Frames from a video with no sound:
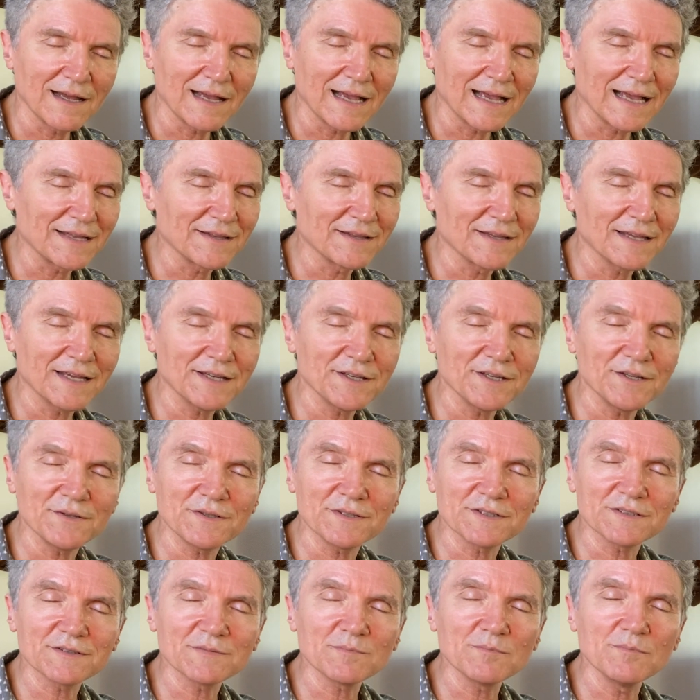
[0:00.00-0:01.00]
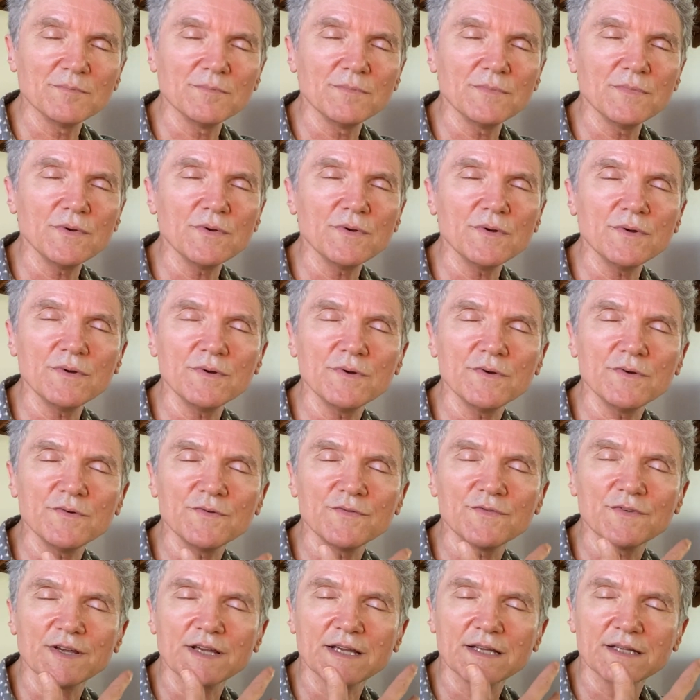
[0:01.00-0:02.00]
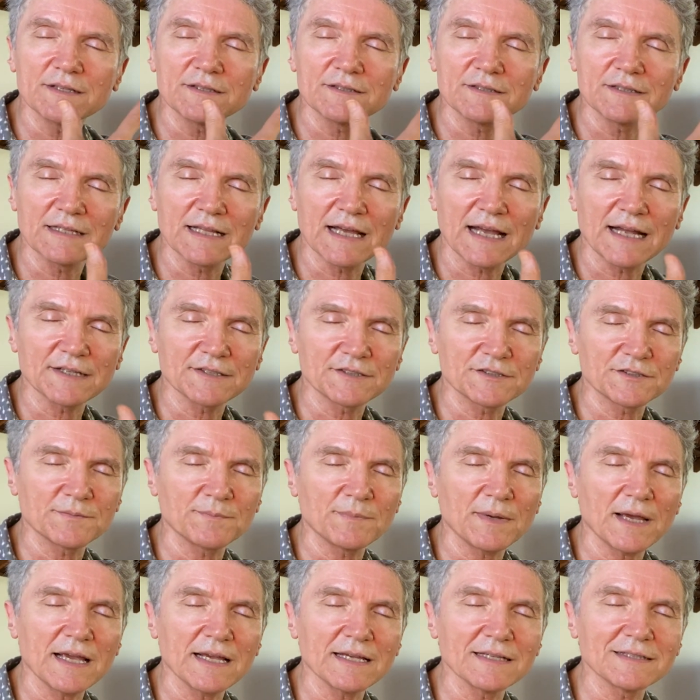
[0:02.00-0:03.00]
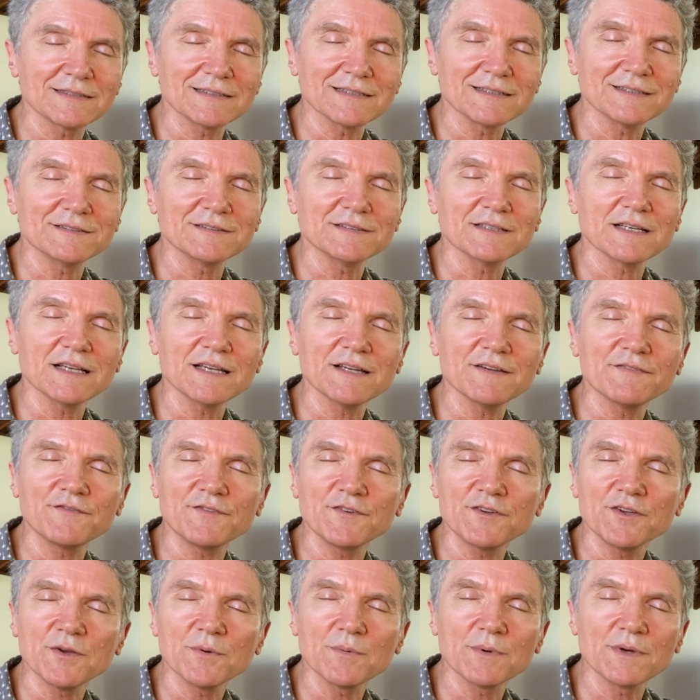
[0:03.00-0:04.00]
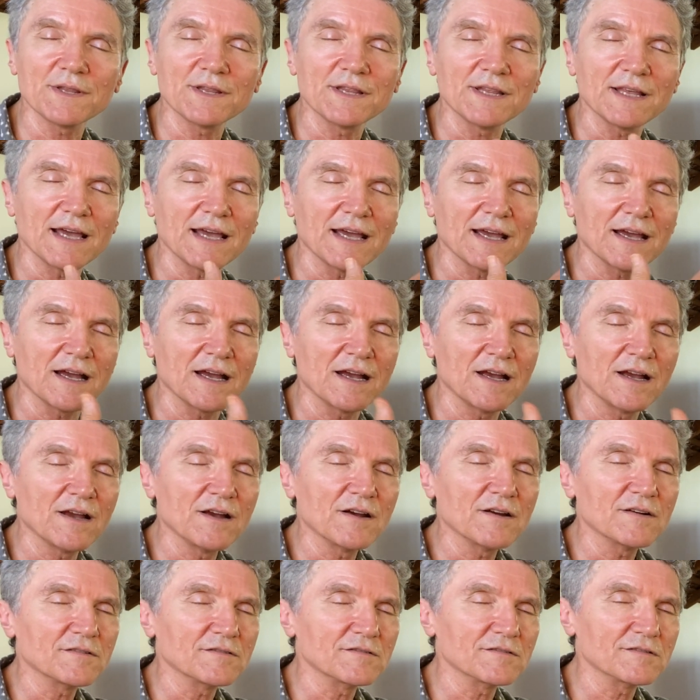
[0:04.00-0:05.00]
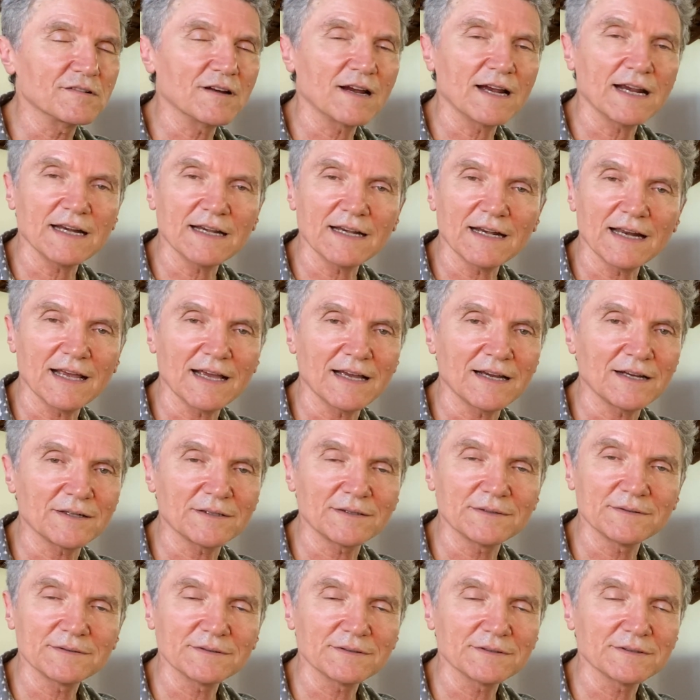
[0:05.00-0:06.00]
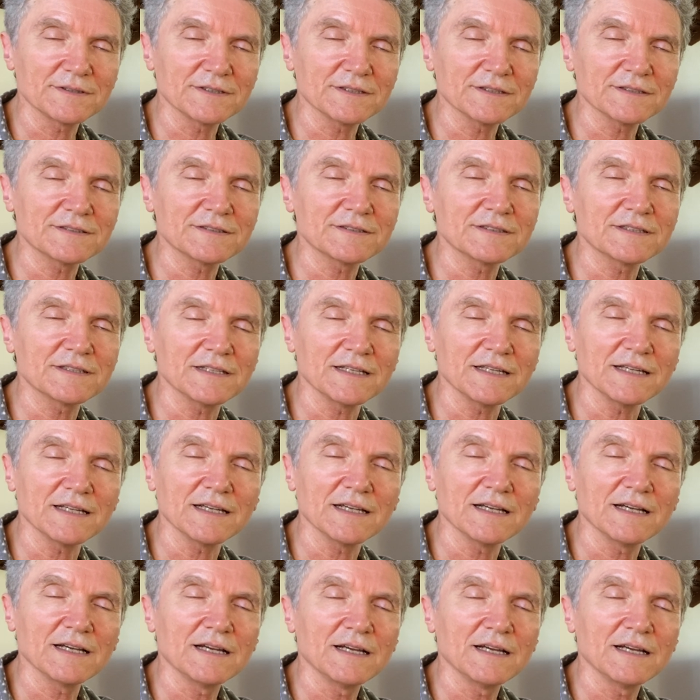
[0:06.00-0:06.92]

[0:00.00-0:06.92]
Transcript: and then you just move into that space as if you were there right now. Just you